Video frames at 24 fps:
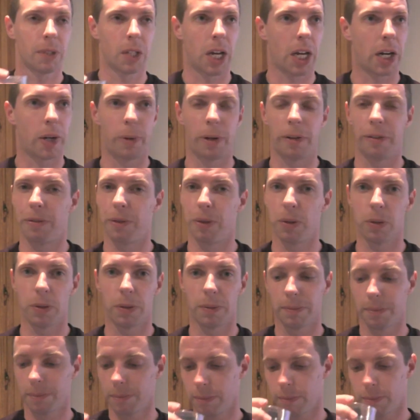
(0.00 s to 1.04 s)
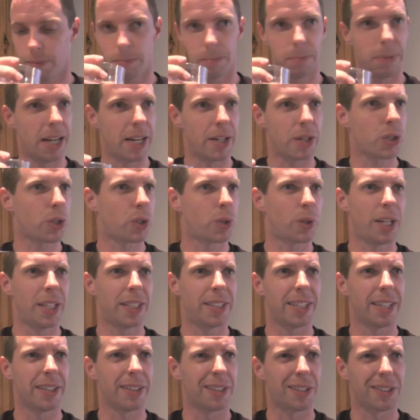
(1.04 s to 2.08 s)
Got to refuel. And it's
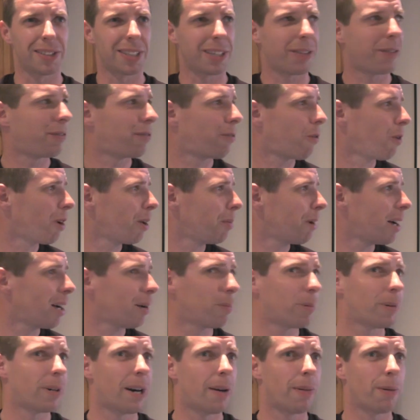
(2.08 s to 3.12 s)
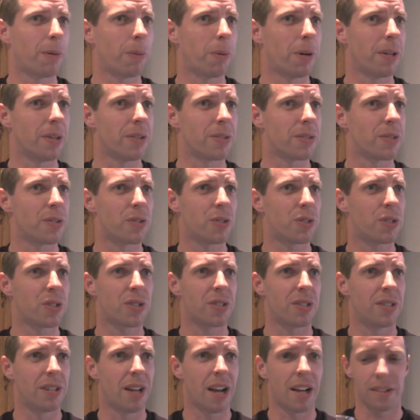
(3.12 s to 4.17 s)
crazy out there. It's like 40 mile per hour winds. It's
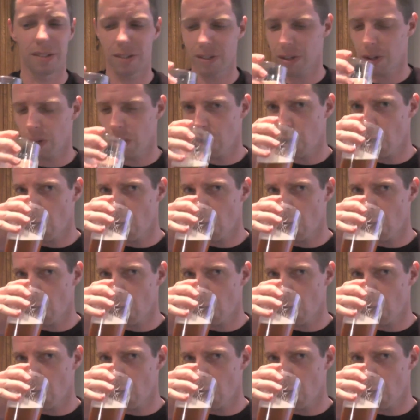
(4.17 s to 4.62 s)
just nuts.